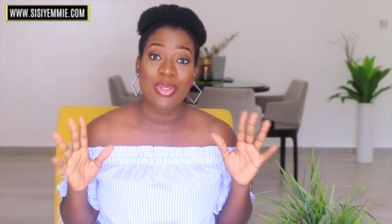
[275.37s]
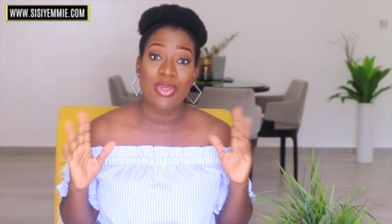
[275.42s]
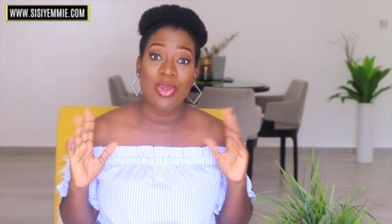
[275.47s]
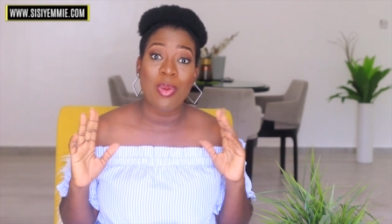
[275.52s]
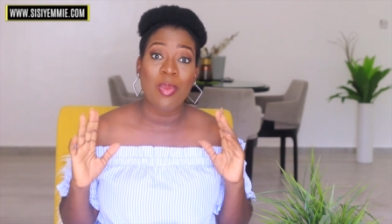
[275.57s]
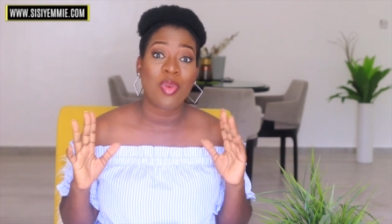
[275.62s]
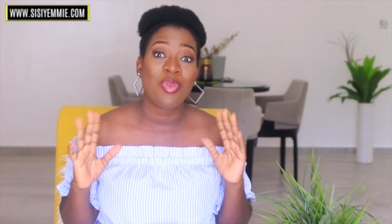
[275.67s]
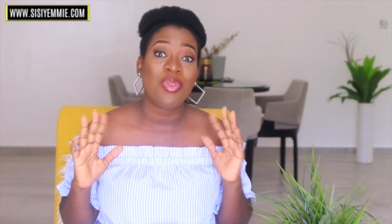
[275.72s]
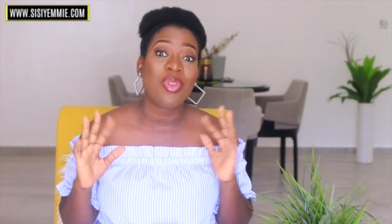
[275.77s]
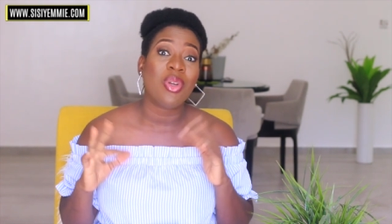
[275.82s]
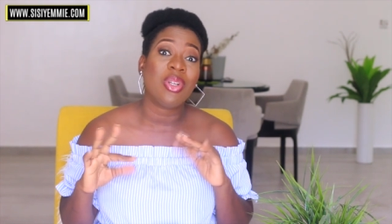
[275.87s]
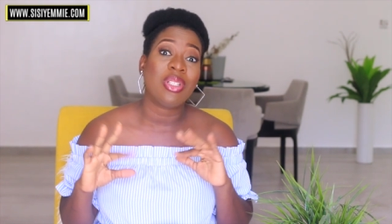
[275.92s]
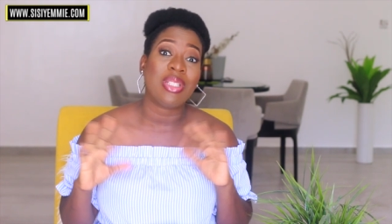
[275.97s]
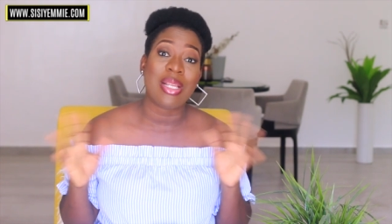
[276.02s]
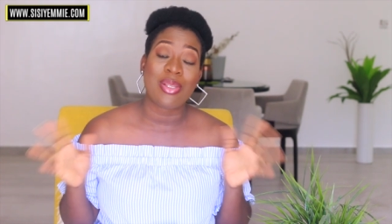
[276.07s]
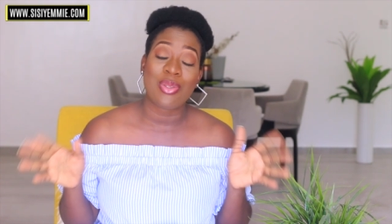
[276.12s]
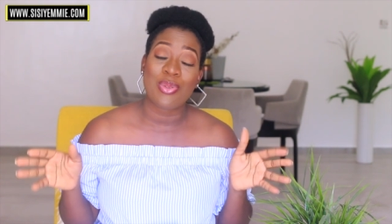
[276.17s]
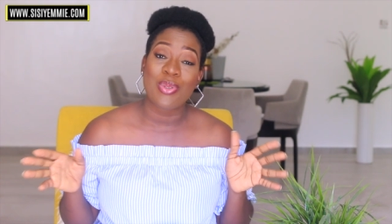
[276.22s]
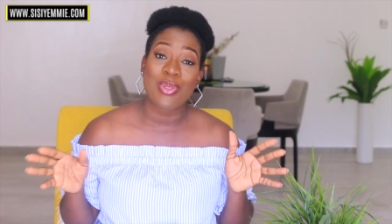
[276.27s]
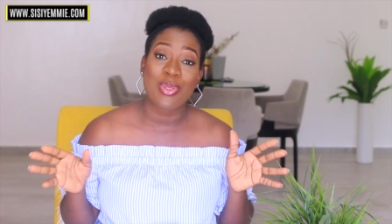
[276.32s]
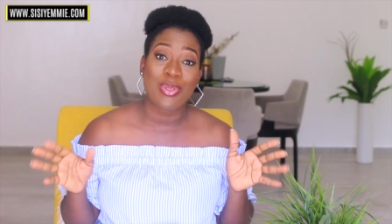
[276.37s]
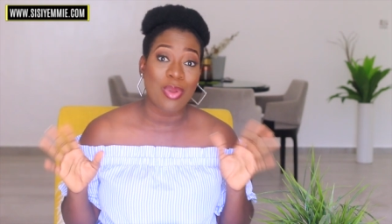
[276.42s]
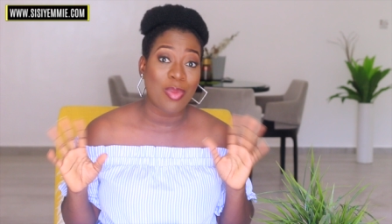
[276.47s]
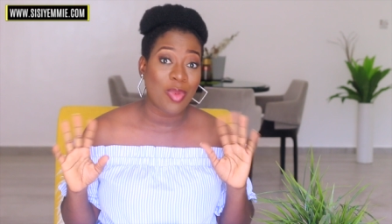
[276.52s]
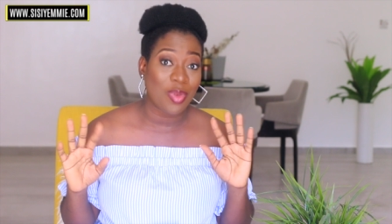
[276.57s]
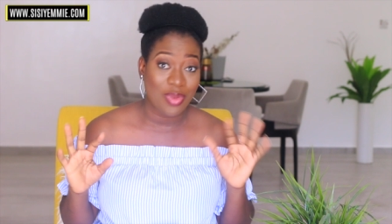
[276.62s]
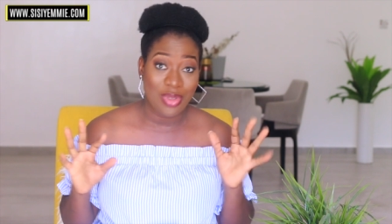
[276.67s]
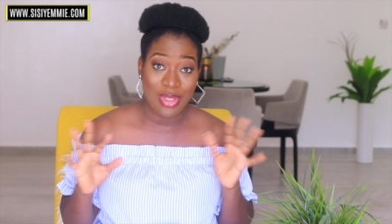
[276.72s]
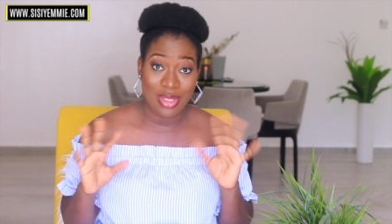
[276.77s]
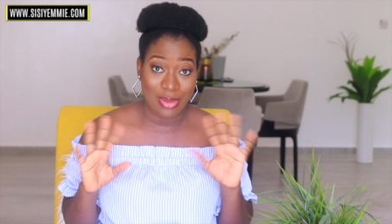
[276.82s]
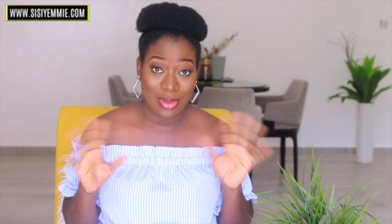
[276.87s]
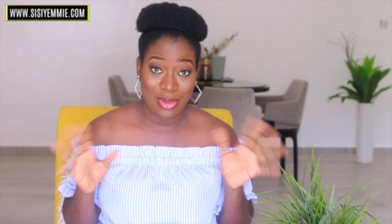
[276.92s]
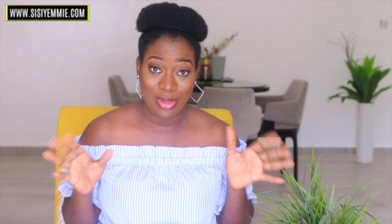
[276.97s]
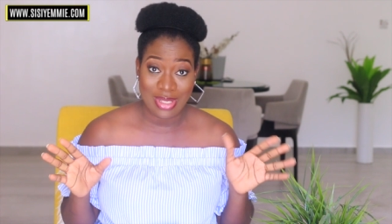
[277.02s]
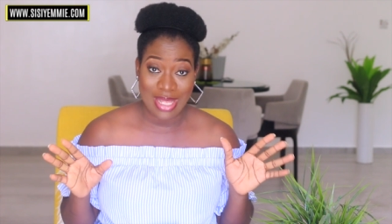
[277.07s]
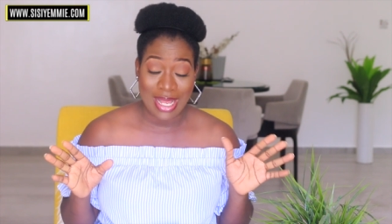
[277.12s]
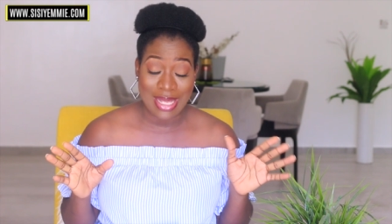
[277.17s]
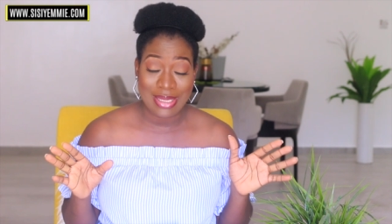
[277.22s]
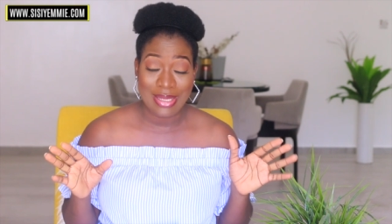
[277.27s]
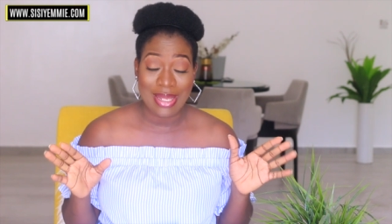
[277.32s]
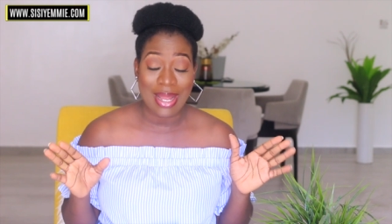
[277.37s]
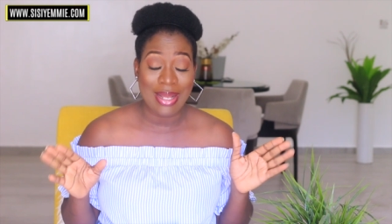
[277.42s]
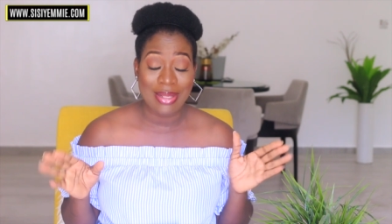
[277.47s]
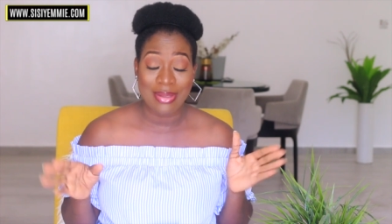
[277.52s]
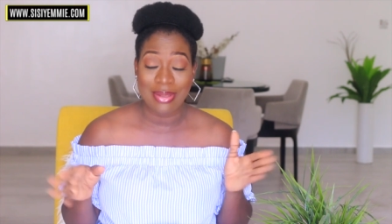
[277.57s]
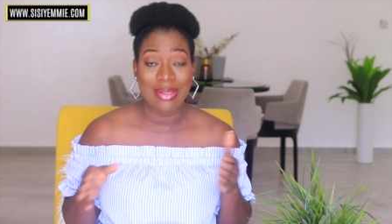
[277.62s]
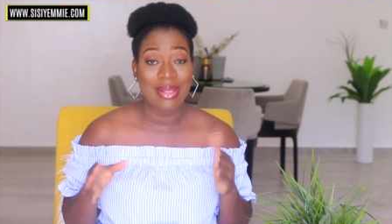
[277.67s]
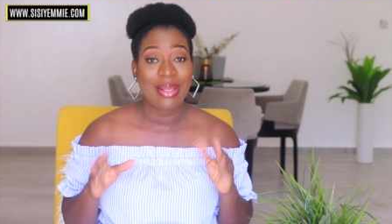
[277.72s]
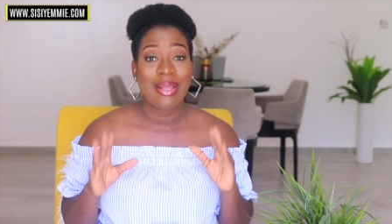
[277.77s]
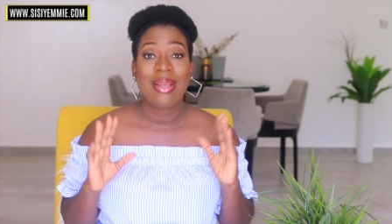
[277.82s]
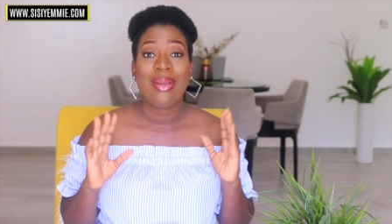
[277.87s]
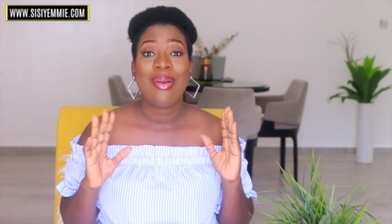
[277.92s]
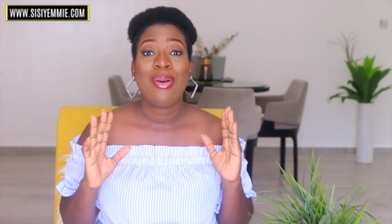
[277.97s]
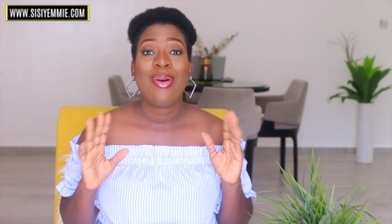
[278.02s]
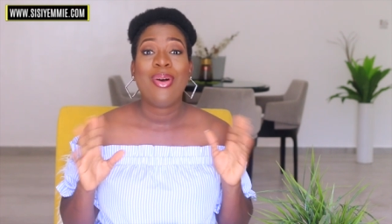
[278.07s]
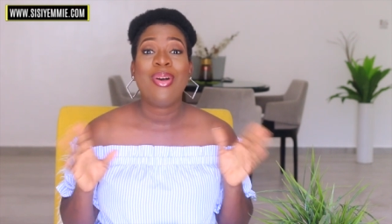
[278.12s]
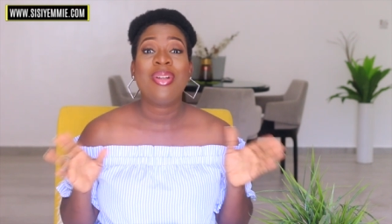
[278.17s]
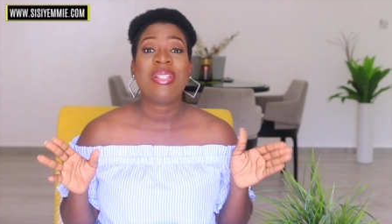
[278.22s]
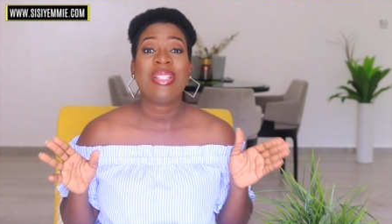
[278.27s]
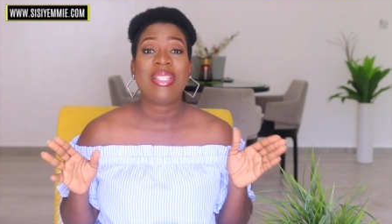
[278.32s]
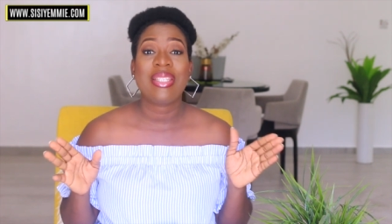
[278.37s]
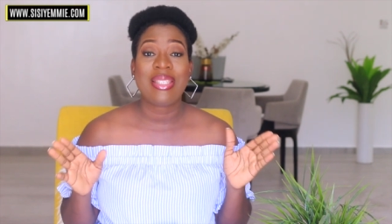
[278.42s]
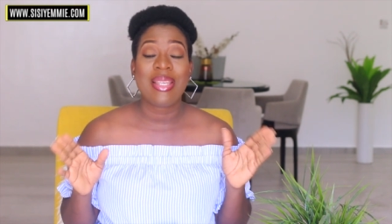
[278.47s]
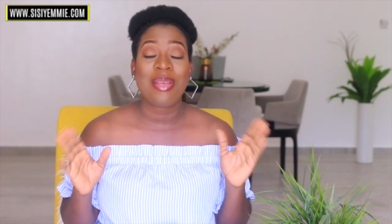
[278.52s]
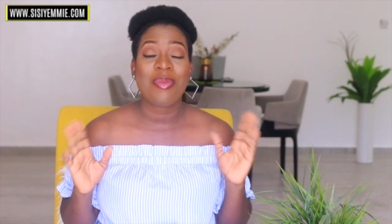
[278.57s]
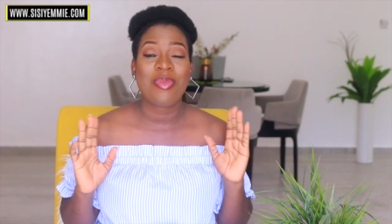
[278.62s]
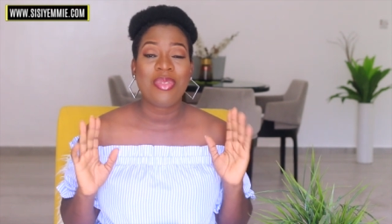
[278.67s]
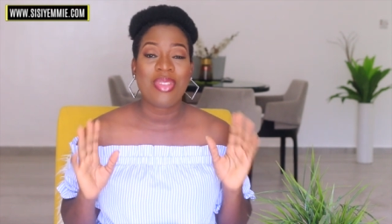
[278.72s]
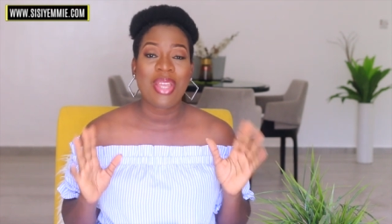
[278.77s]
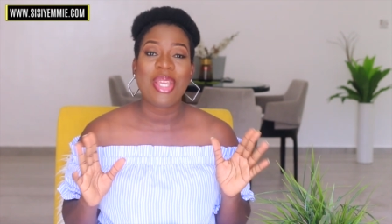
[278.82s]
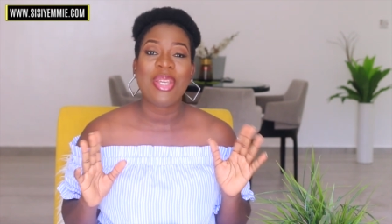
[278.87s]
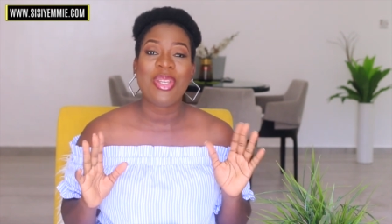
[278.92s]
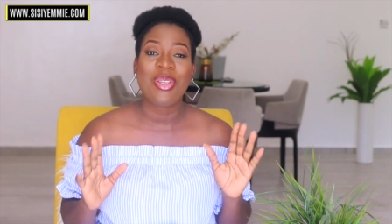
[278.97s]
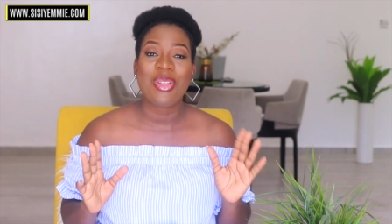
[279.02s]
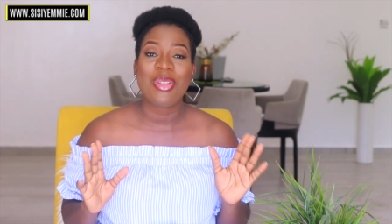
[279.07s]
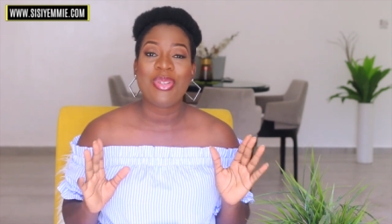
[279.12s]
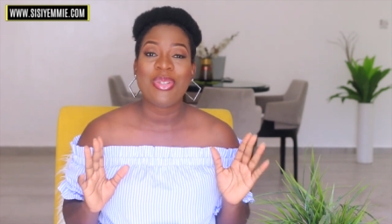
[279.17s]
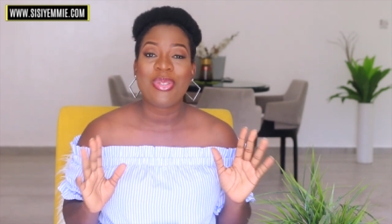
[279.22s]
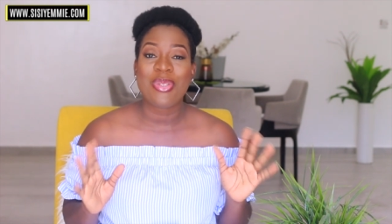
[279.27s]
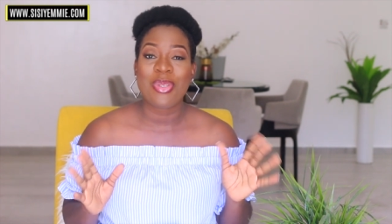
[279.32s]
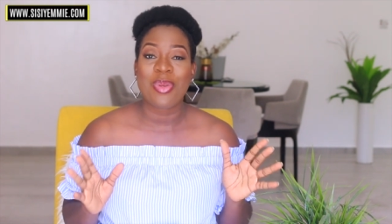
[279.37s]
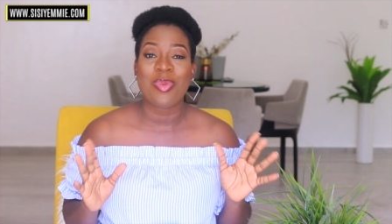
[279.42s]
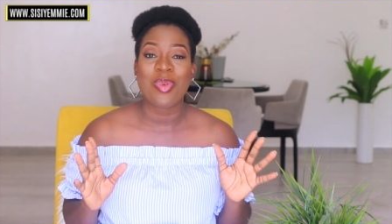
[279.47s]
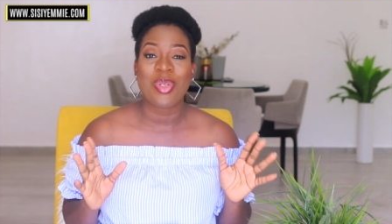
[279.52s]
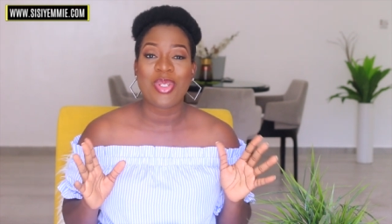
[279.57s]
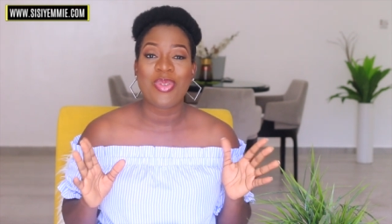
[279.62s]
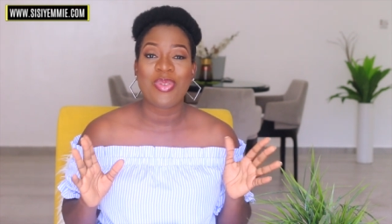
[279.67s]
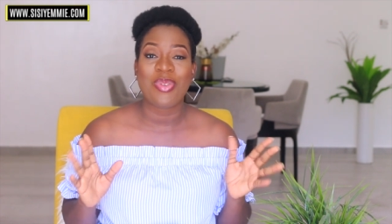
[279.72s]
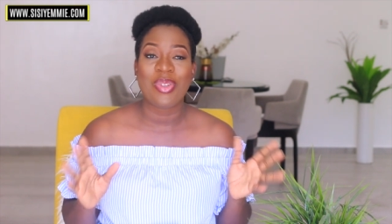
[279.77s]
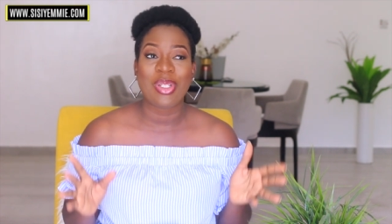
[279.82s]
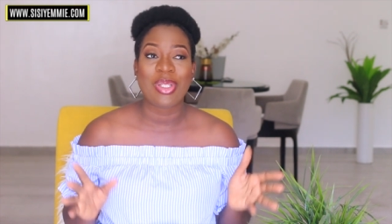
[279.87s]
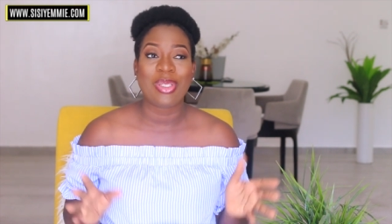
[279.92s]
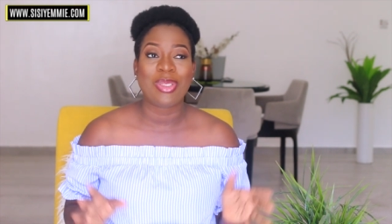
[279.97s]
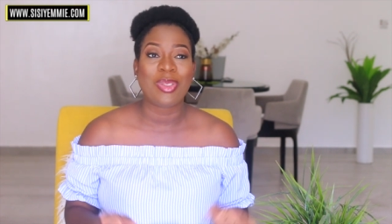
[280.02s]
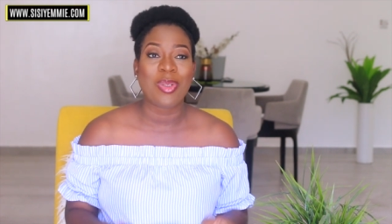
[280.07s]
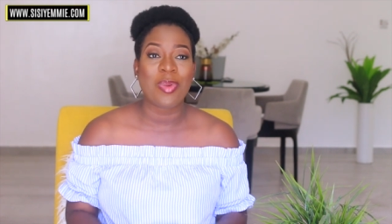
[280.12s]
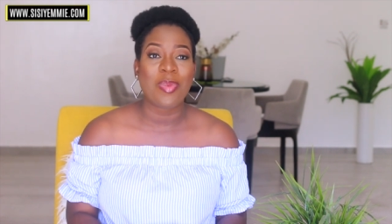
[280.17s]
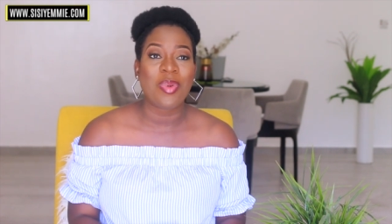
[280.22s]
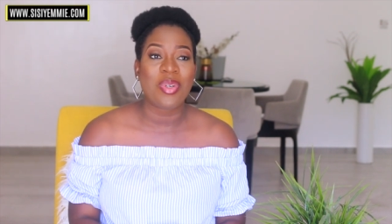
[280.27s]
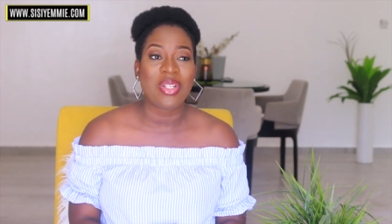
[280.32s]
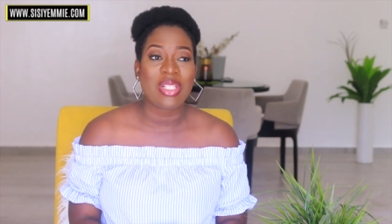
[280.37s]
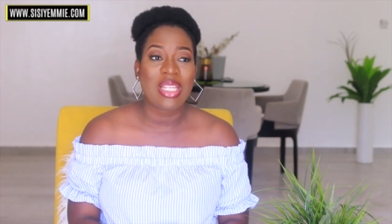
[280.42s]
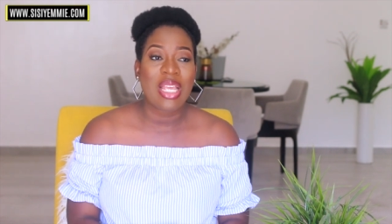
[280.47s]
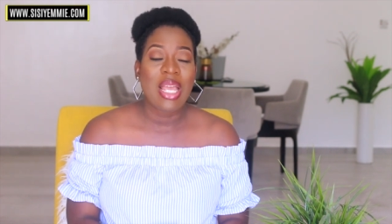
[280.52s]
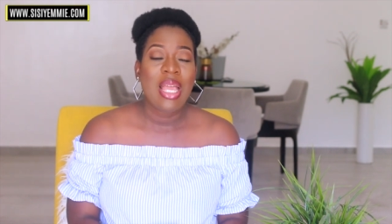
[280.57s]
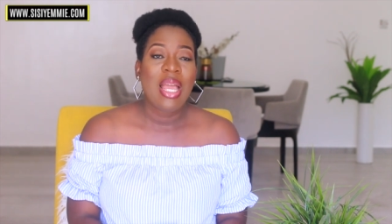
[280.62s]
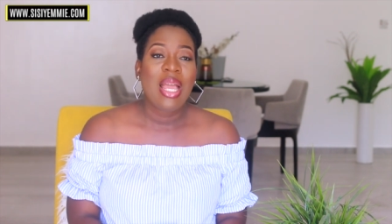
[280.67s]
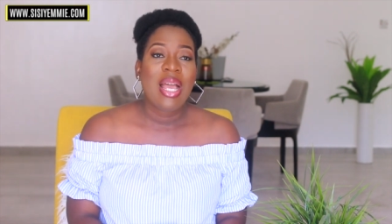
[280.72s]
Some of you understood, some of you did not understand. All the same, thank you so much for your support.